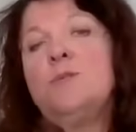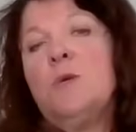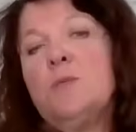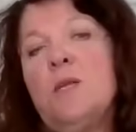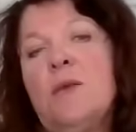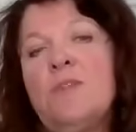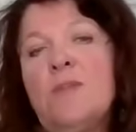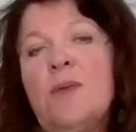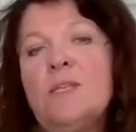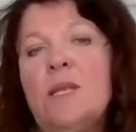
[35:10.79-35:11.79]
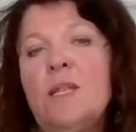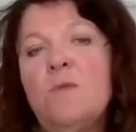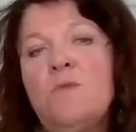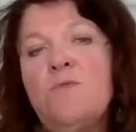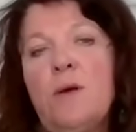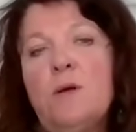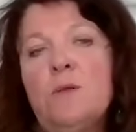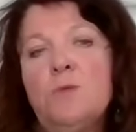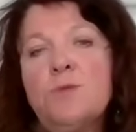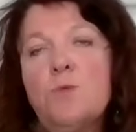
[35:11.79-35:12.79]
So it's like they tell you in
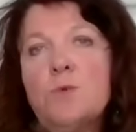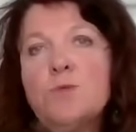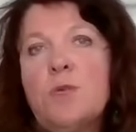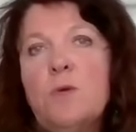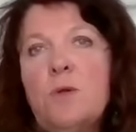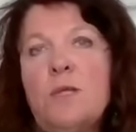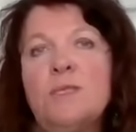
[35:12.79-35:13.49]
advance what's going on.